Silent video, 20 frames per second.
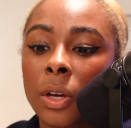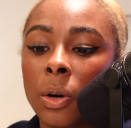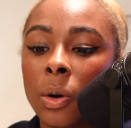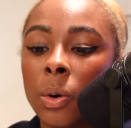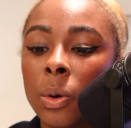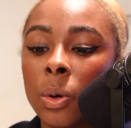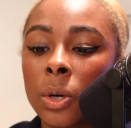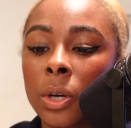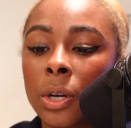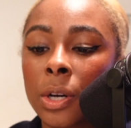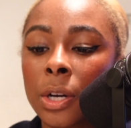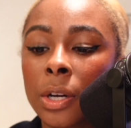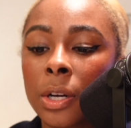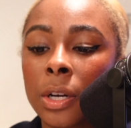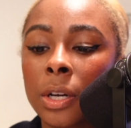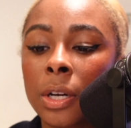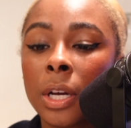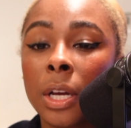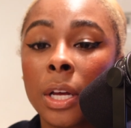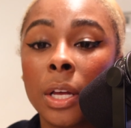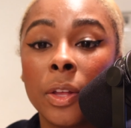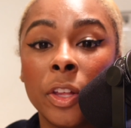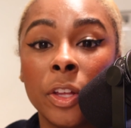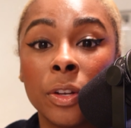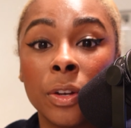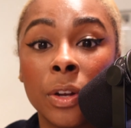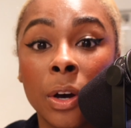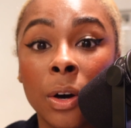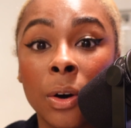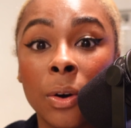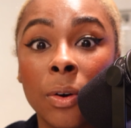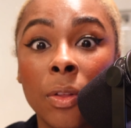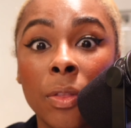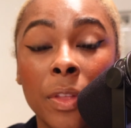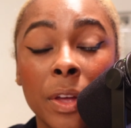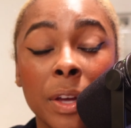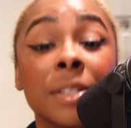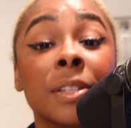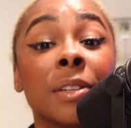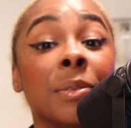Or,
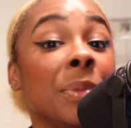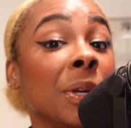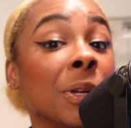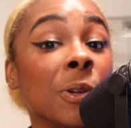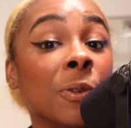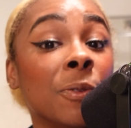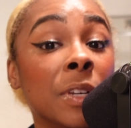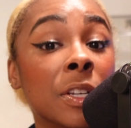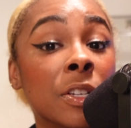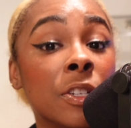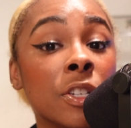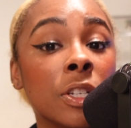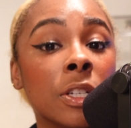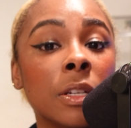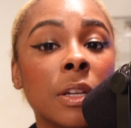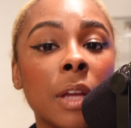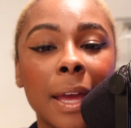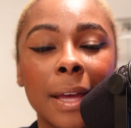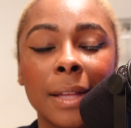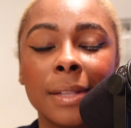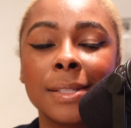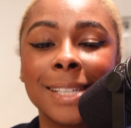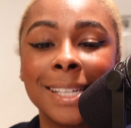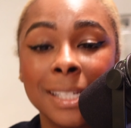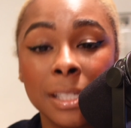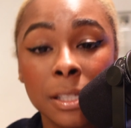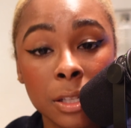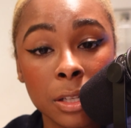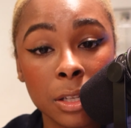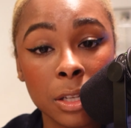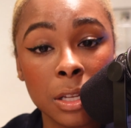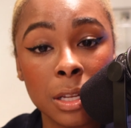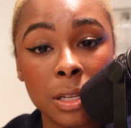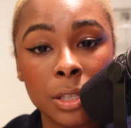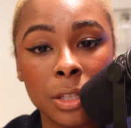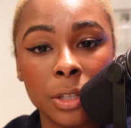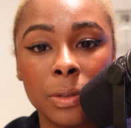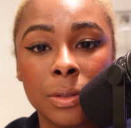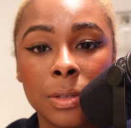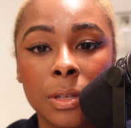there's computer vision, and
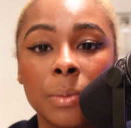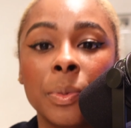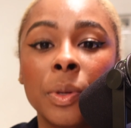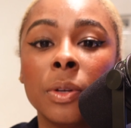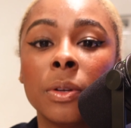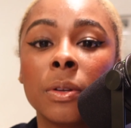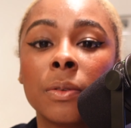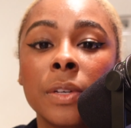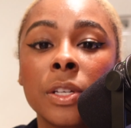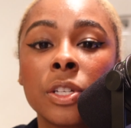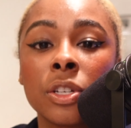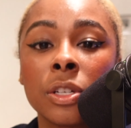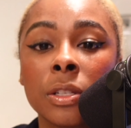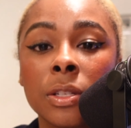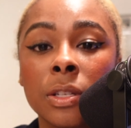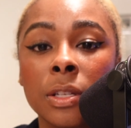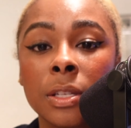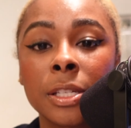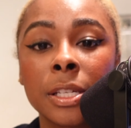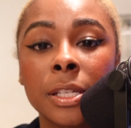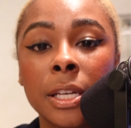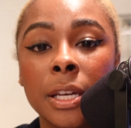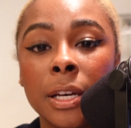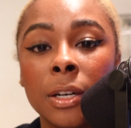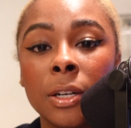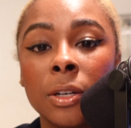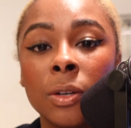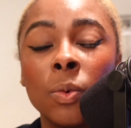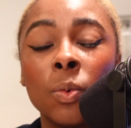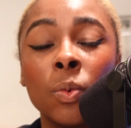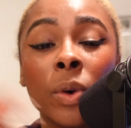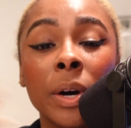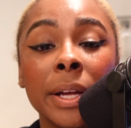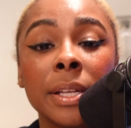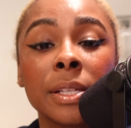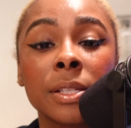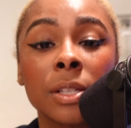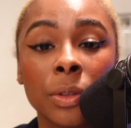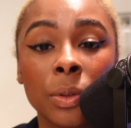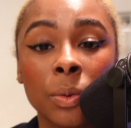Teslas use computer vision to tell what
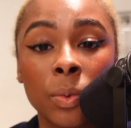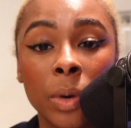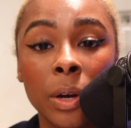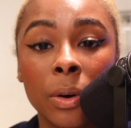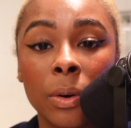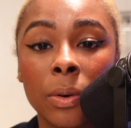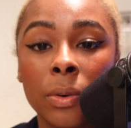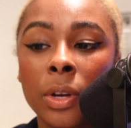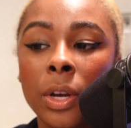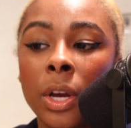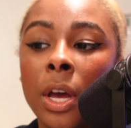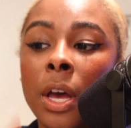is on the road.